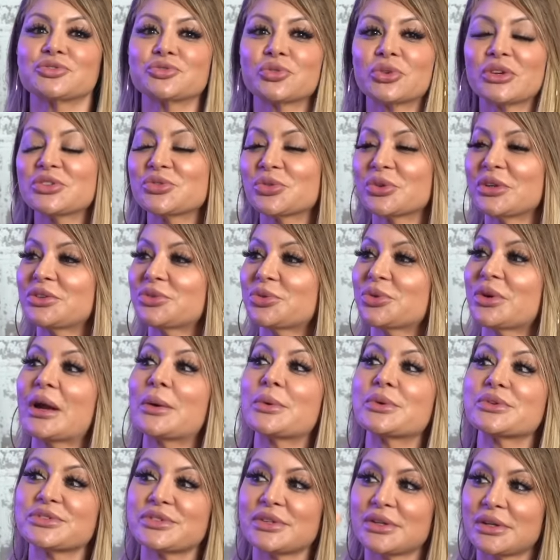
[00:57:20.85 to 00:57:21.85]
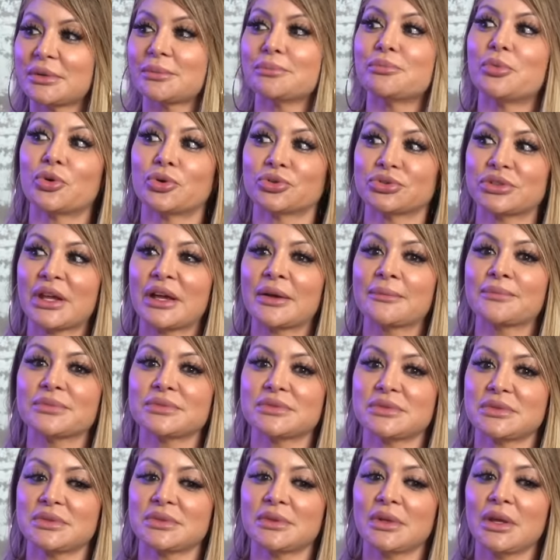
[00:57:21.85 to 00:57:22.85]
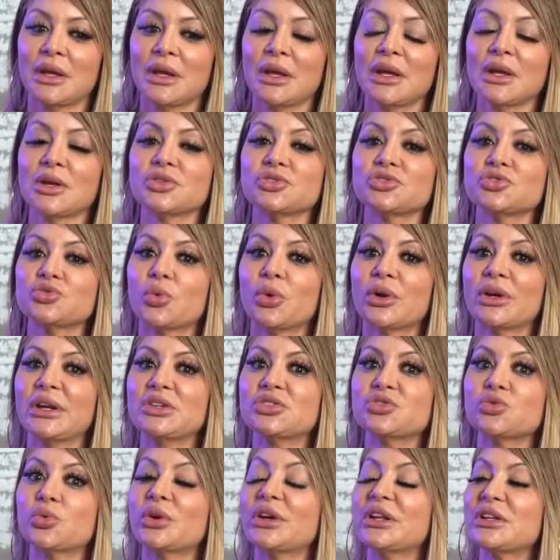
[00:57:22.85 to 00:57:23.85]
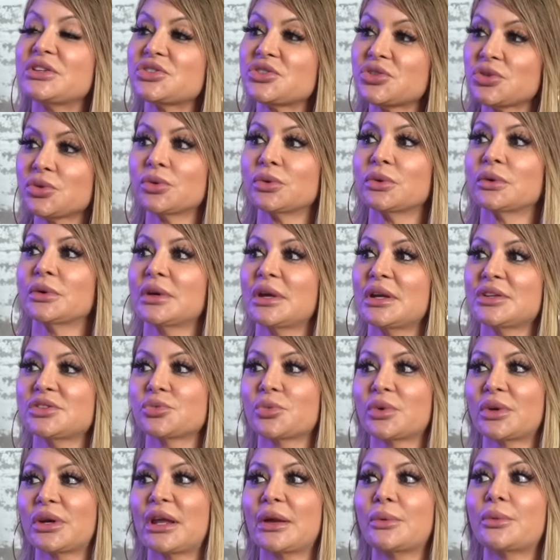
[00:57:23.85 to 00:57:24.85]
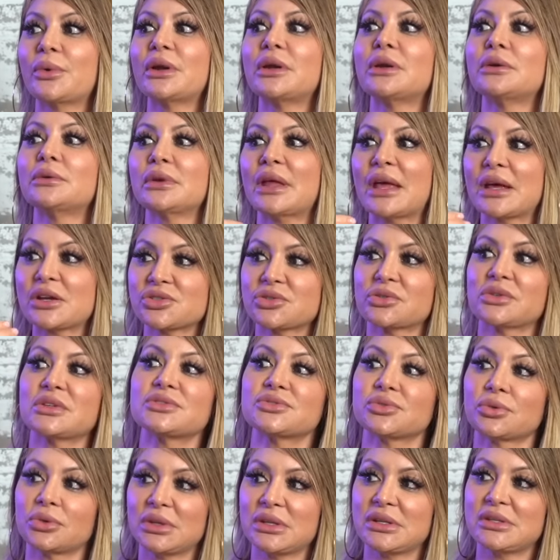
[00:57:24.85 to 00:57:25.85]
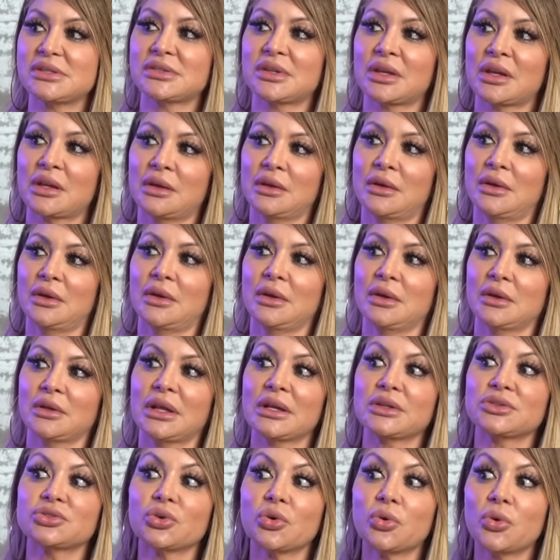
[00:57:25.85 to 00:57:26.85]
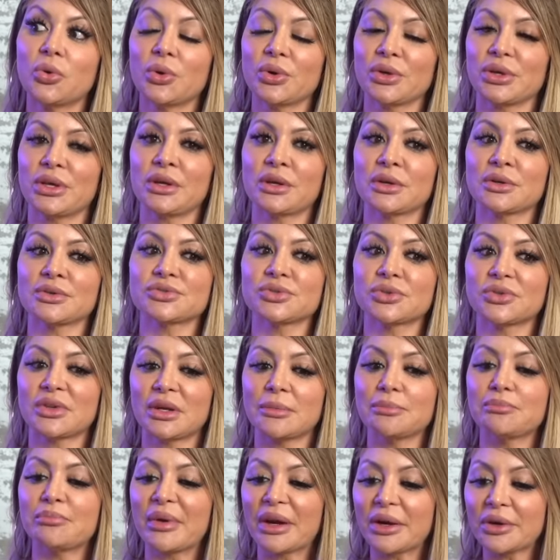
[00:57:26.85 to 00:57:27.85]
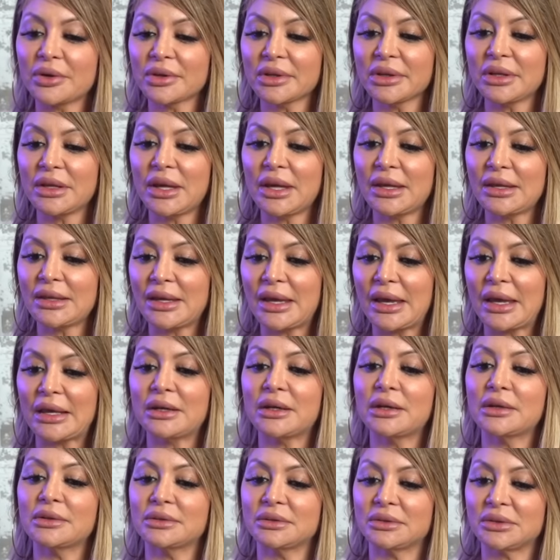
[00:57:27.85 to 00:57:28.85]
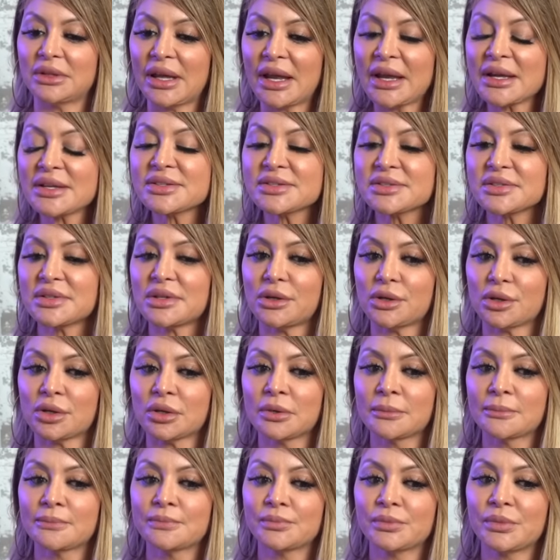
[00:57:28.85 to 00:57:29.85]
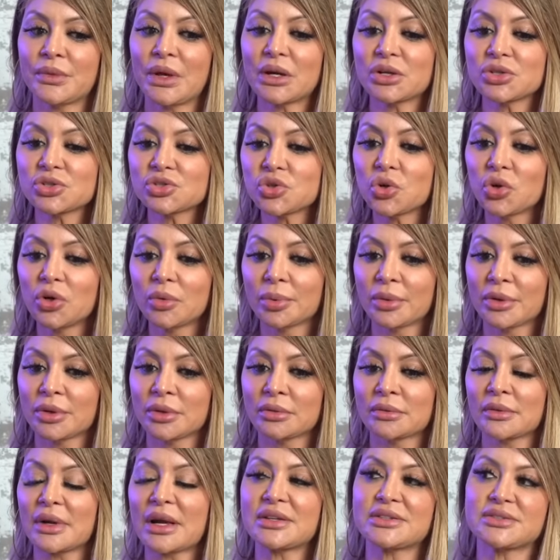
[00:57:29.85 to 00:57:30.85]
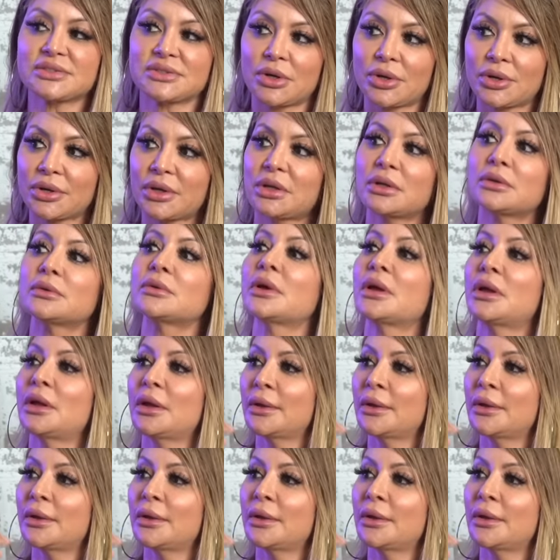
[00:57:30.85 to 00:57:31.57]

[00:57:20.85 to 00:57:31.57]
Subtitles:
2023, I was in Bogota. 2022 is when I went actually solista, okay. Like the whole year. So then barely again last year, October, I started.